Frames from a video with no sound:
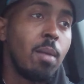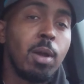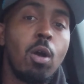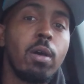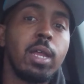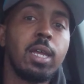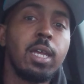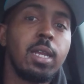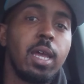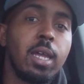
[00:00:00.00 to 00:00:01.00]
I'm going to go ahead and
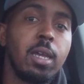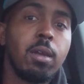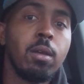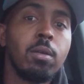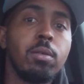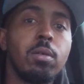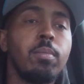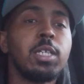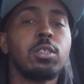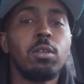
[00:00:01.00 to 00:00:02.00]
end that here.
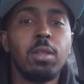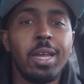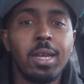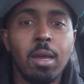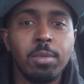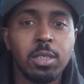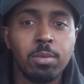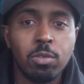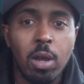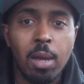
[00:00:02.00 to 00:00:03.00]
Make sure you like, comment,
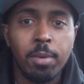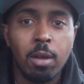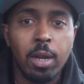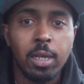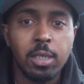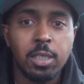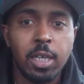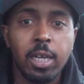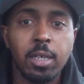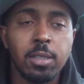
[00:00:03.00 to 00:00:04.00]
subscribe, and all that good
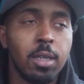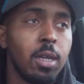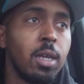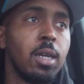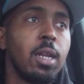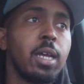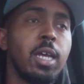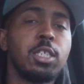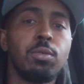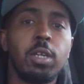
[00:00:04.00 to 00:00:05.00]
jazz. I'll
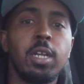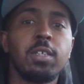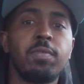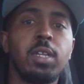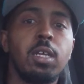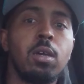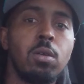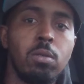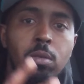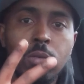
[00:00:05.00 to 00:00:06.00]
catch you in the next
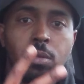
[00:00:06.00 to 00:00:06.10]
video.